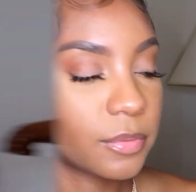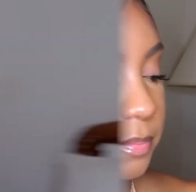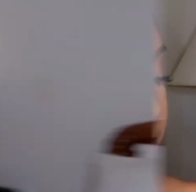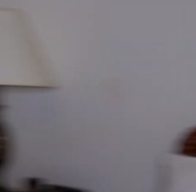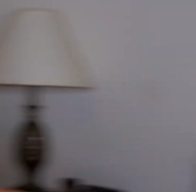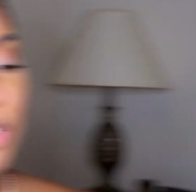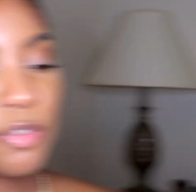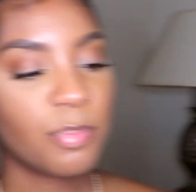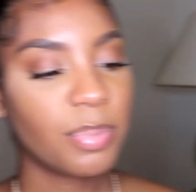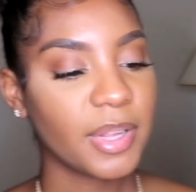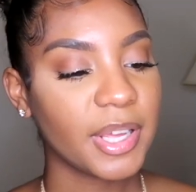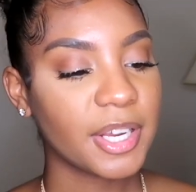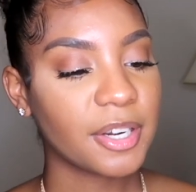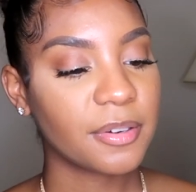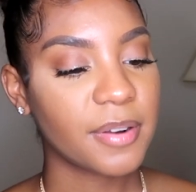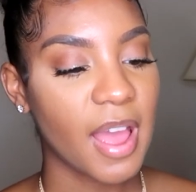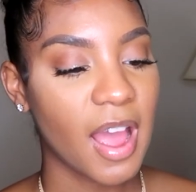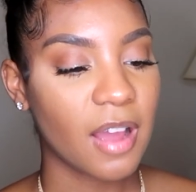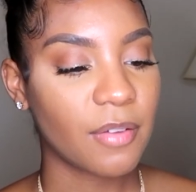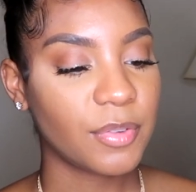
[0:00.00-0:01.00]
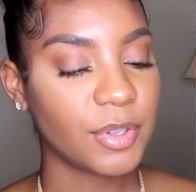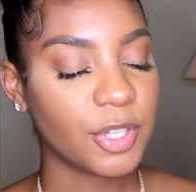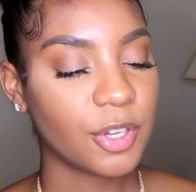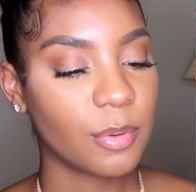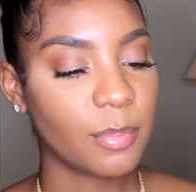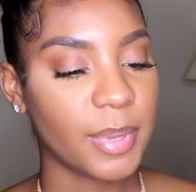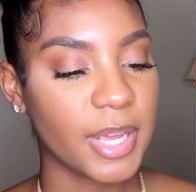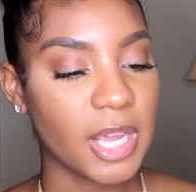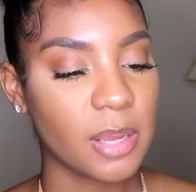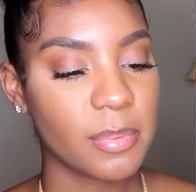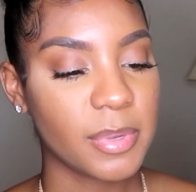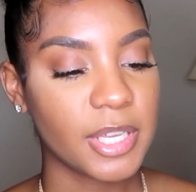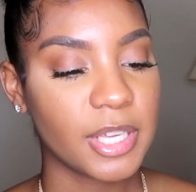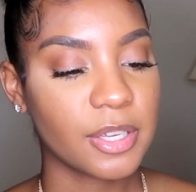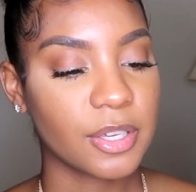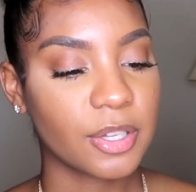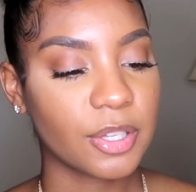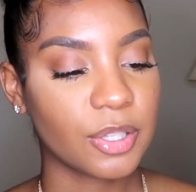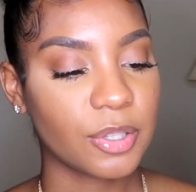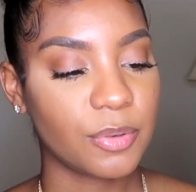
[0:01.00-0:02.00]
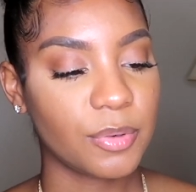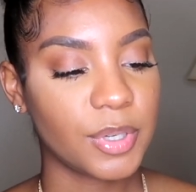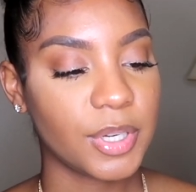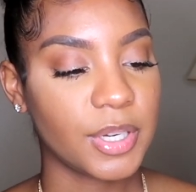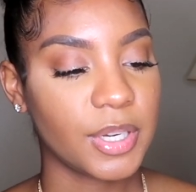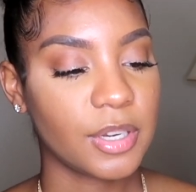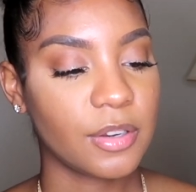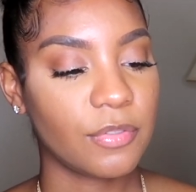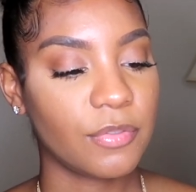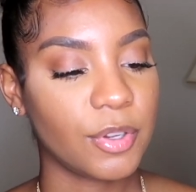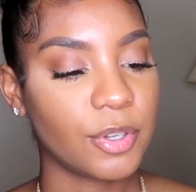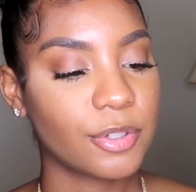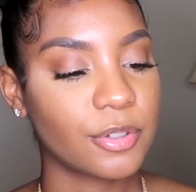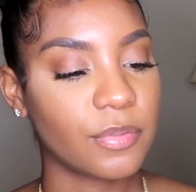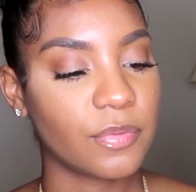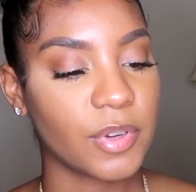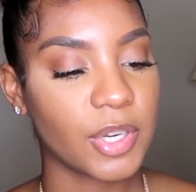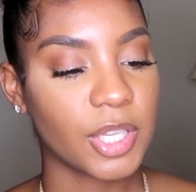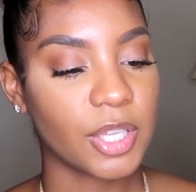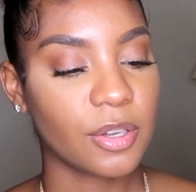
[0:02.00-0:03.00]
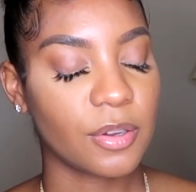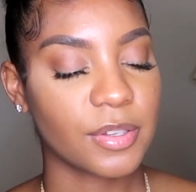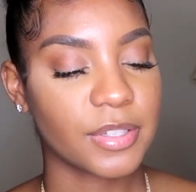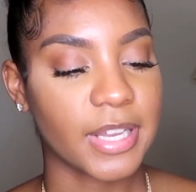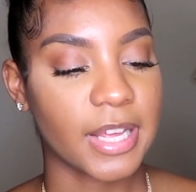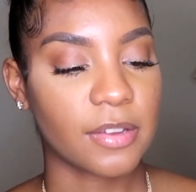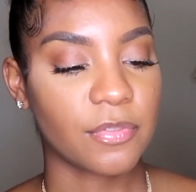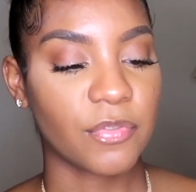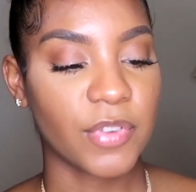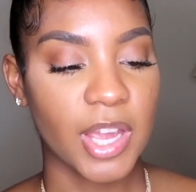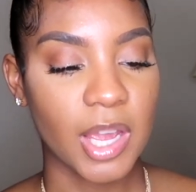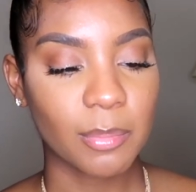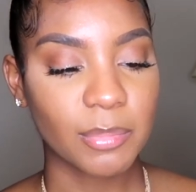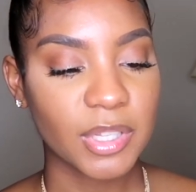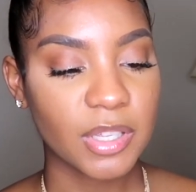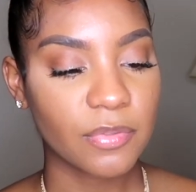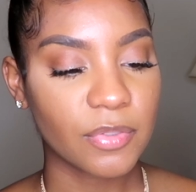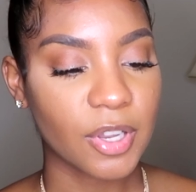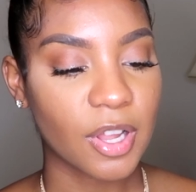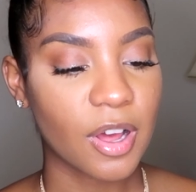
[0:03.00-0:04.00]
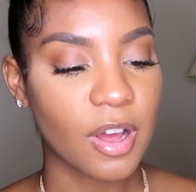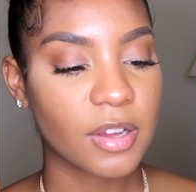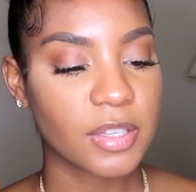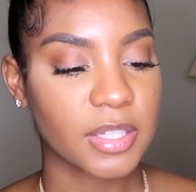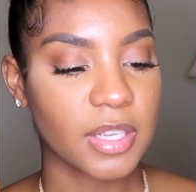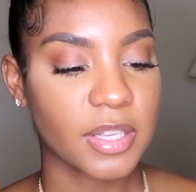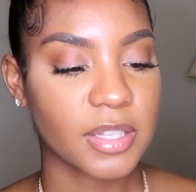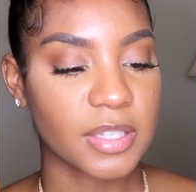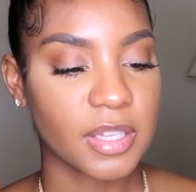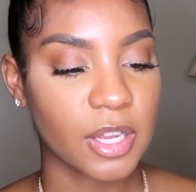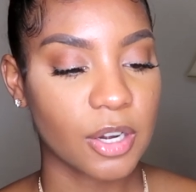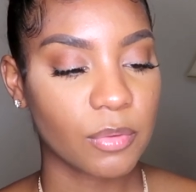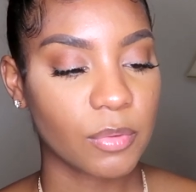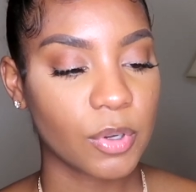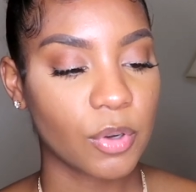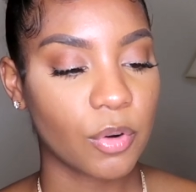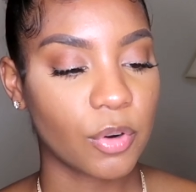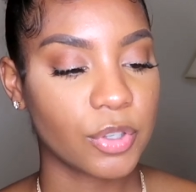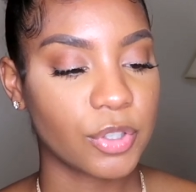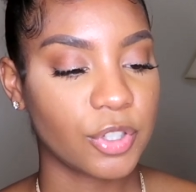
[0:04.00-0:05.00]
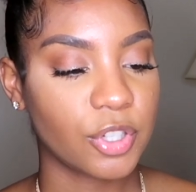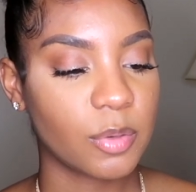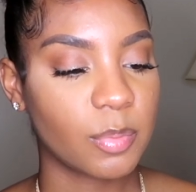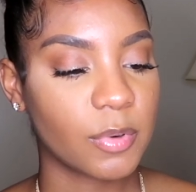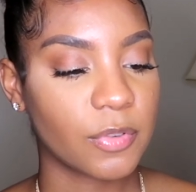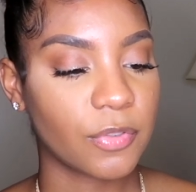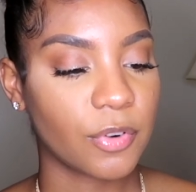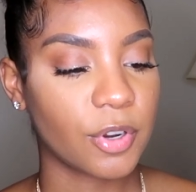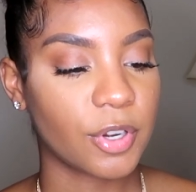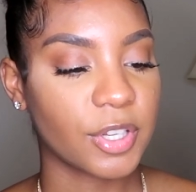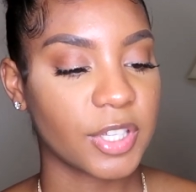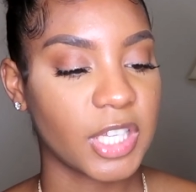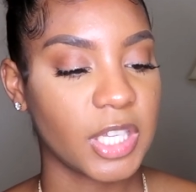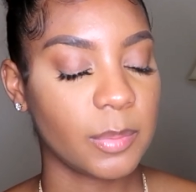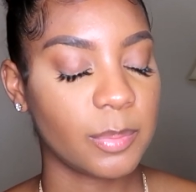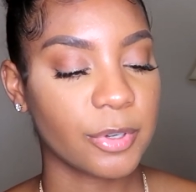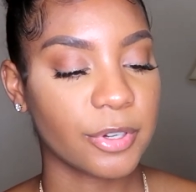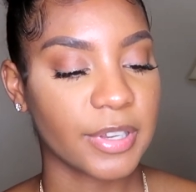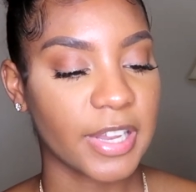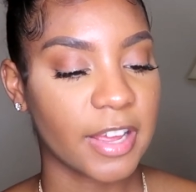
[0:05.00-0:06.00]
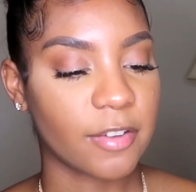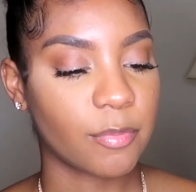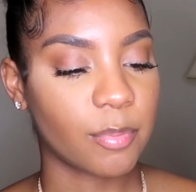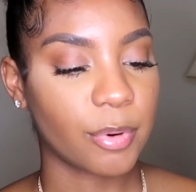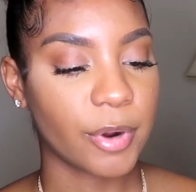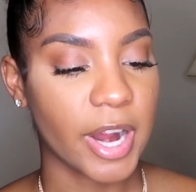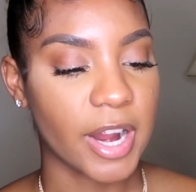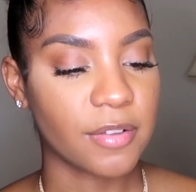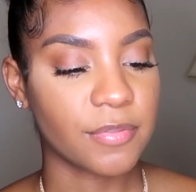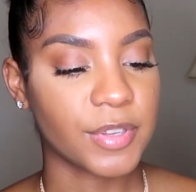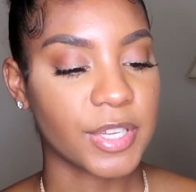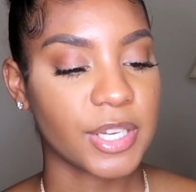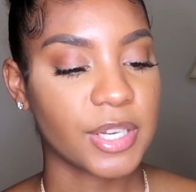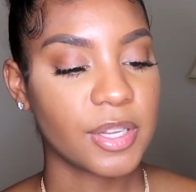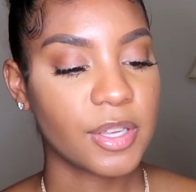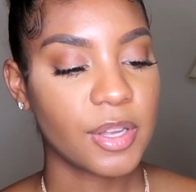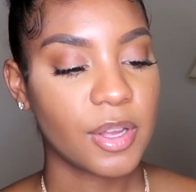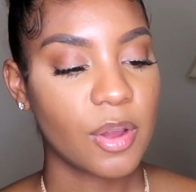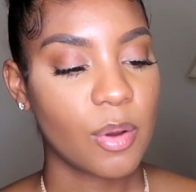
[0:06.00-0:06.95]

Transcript: Do you plan on having your baby included in future videos, like family vlogs, etc., or do you prefer to keep your life private?